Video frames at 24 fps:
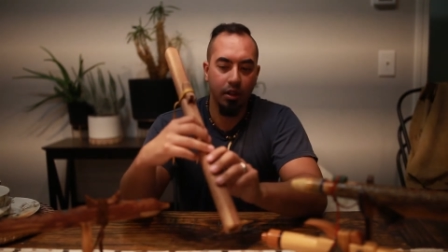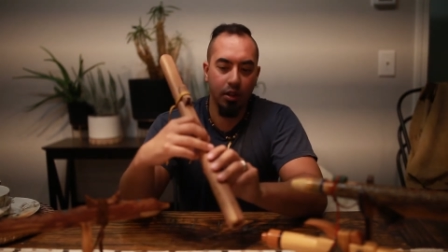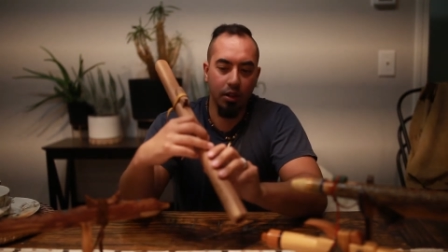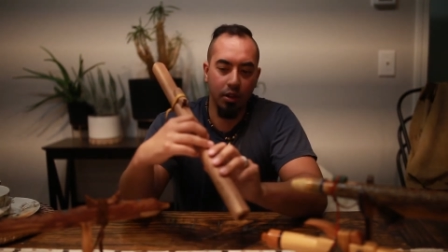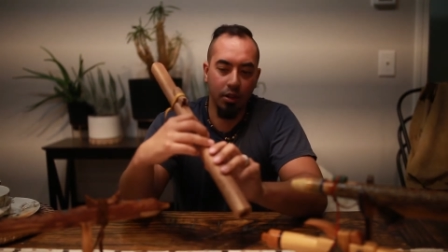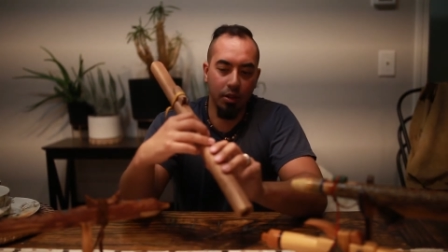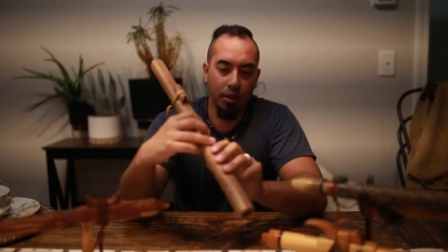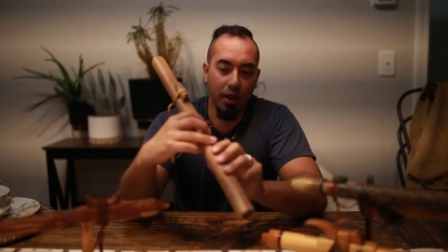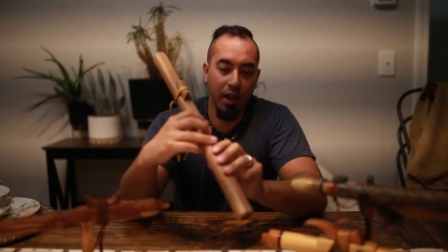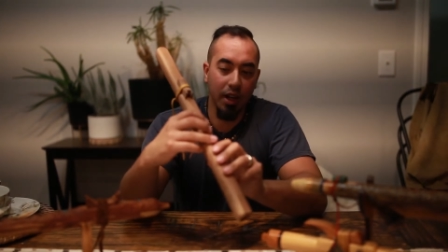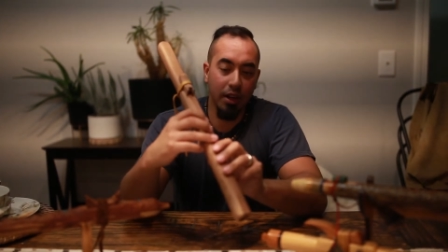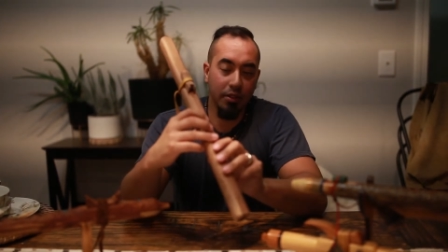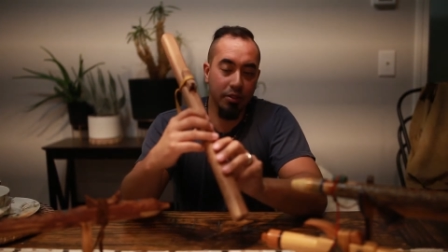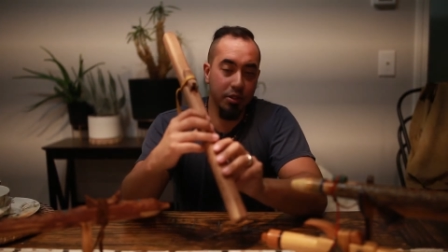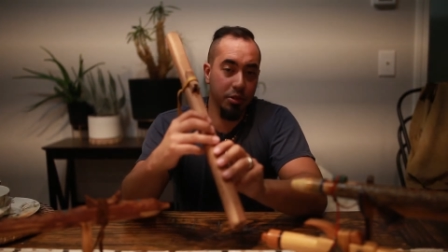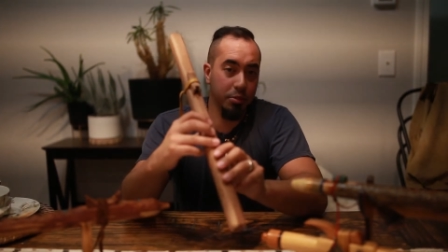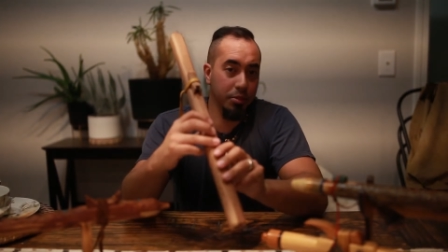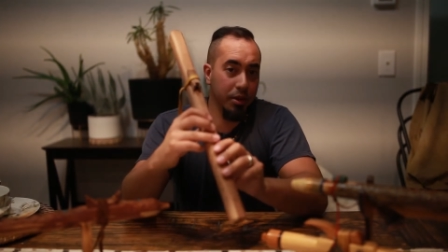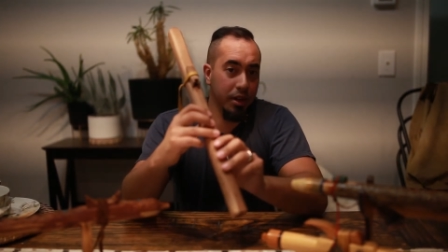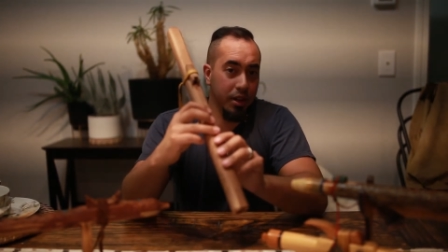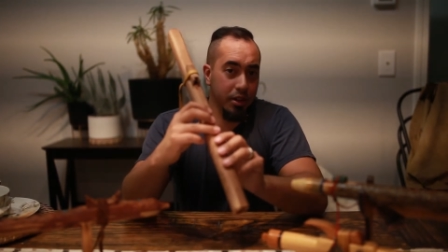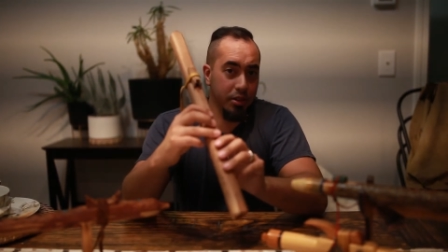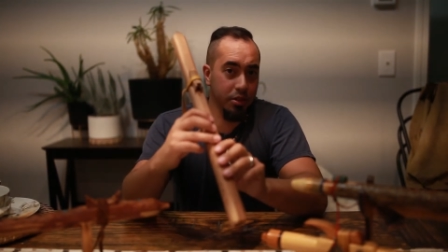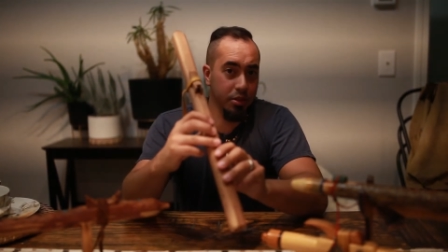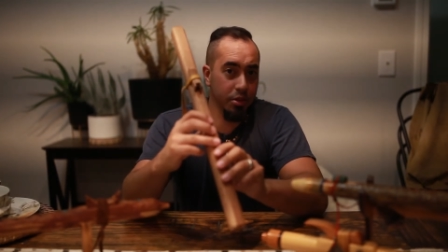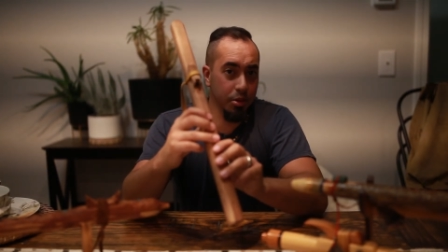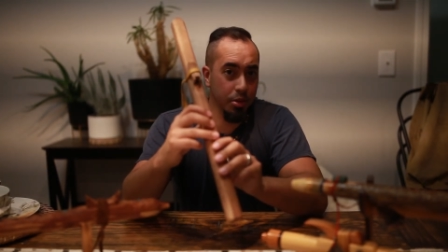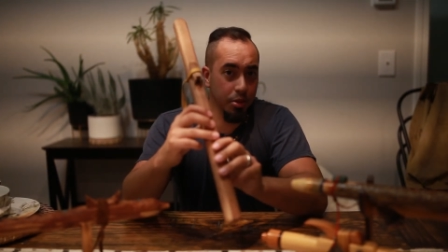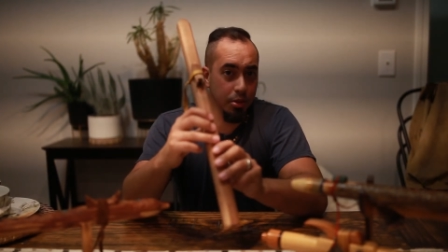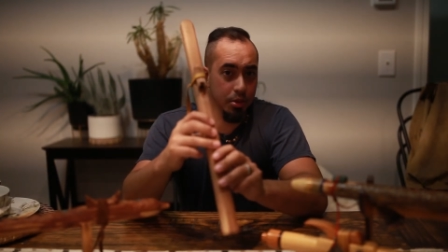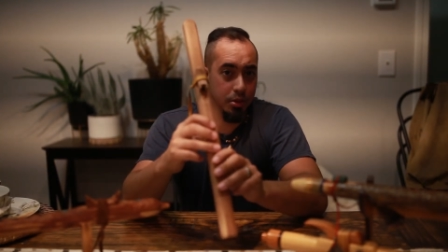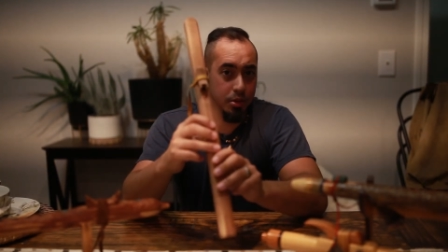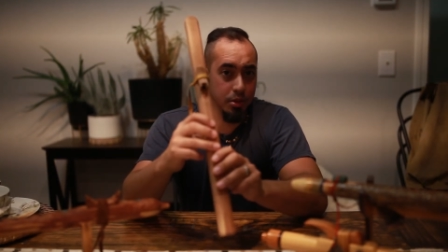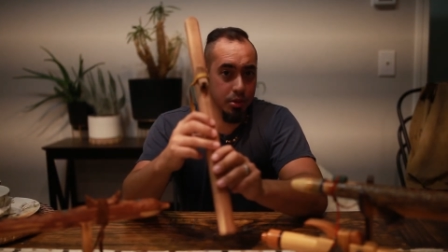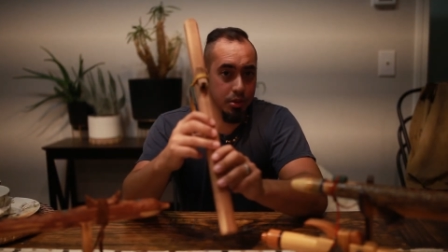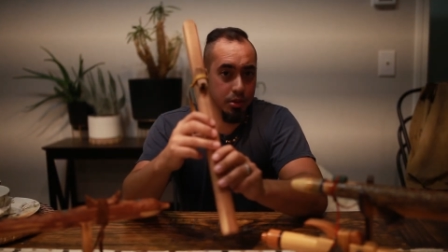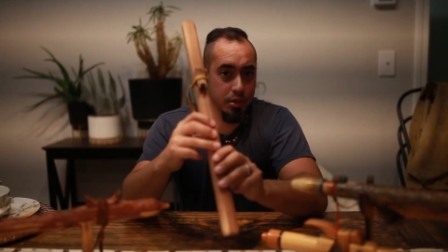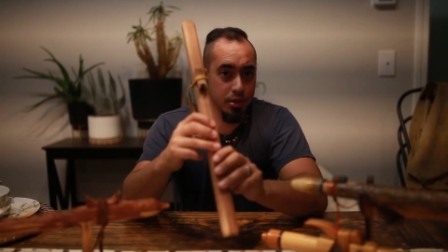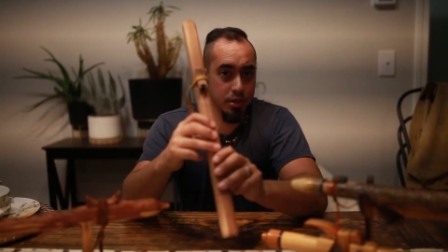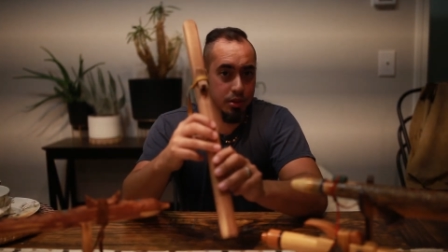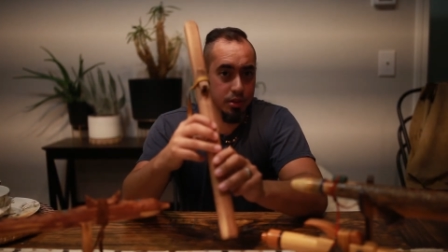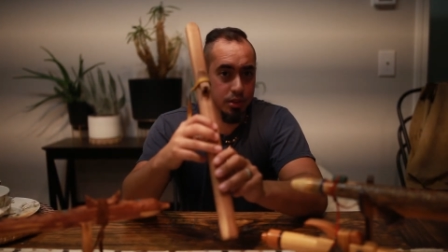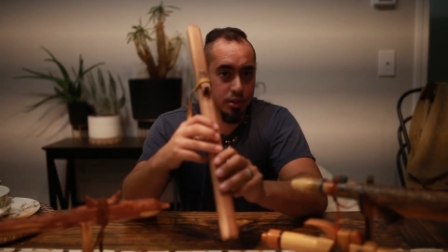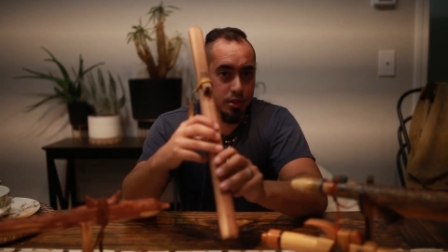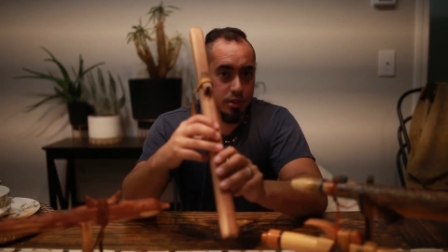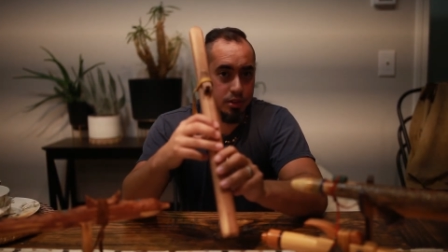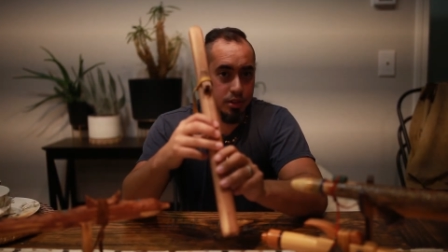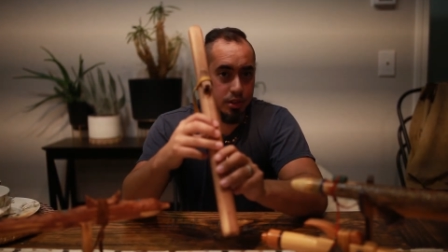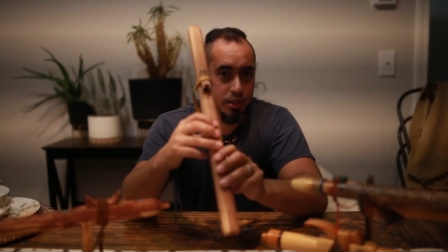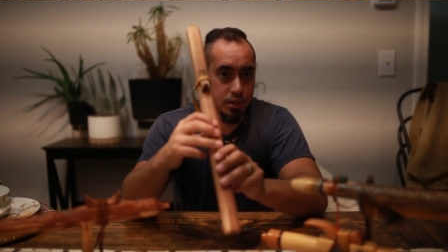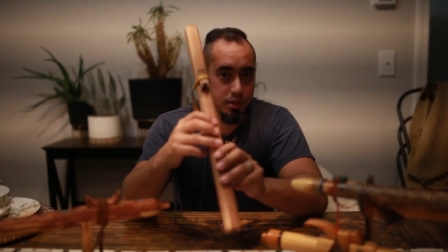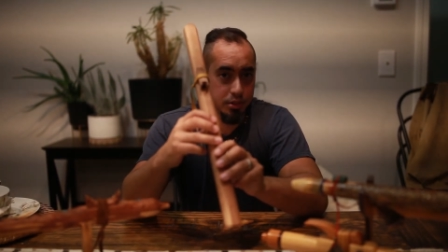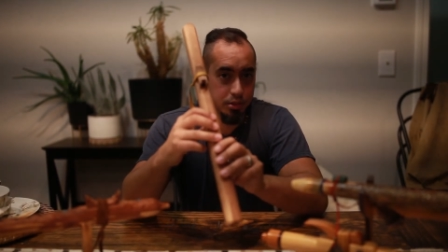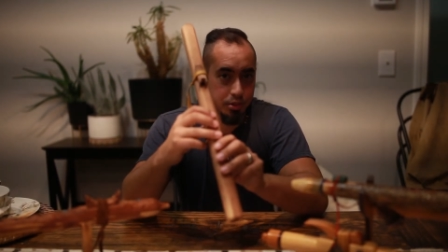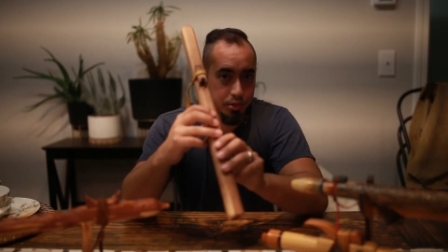You have to make sure that